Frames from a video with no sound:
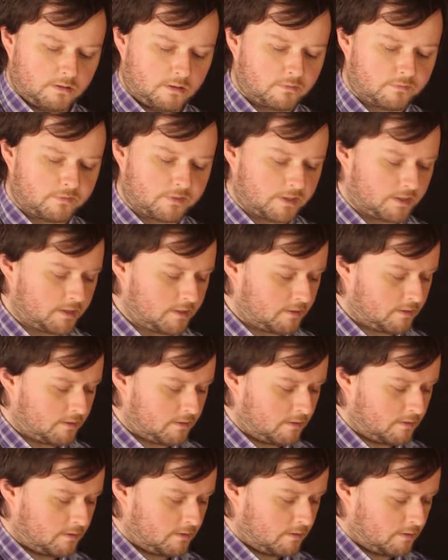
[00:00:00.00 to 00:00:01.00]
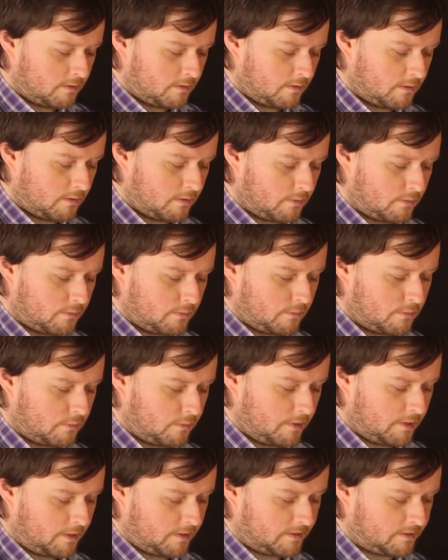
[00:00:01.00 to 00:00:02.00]
Lovely. Oh
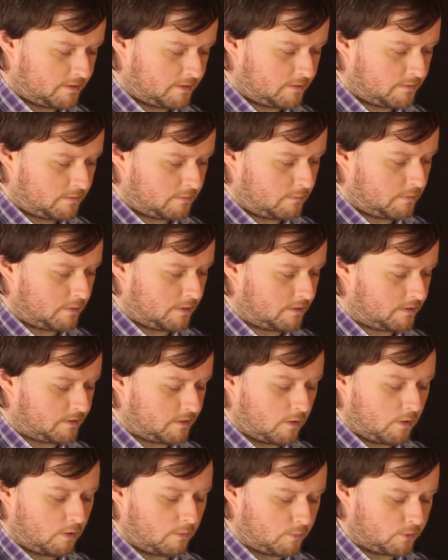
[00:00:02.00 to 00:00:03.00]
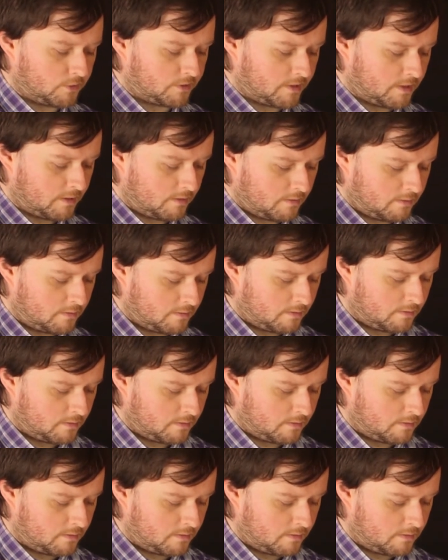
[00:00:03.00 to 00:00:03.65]
yes, almost there.